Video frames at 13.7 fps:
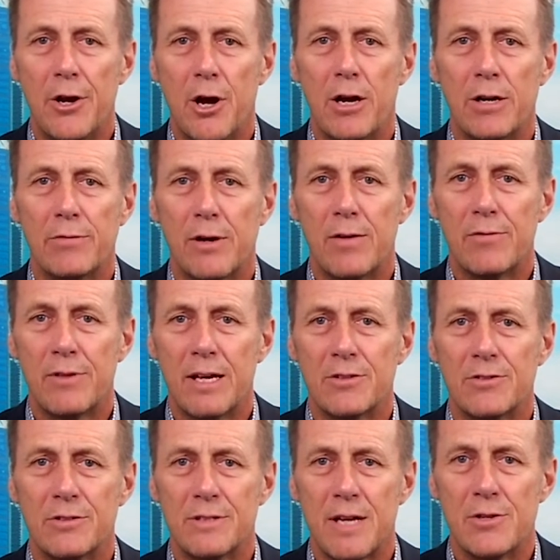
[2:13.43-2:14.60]

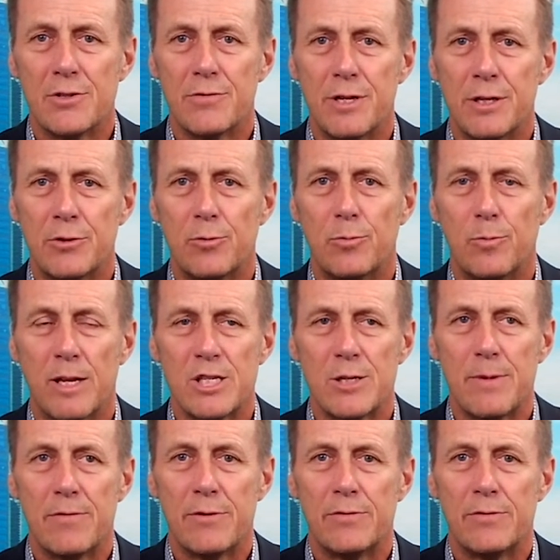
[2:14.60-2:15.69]
95,000 tonnes of nickel, plus about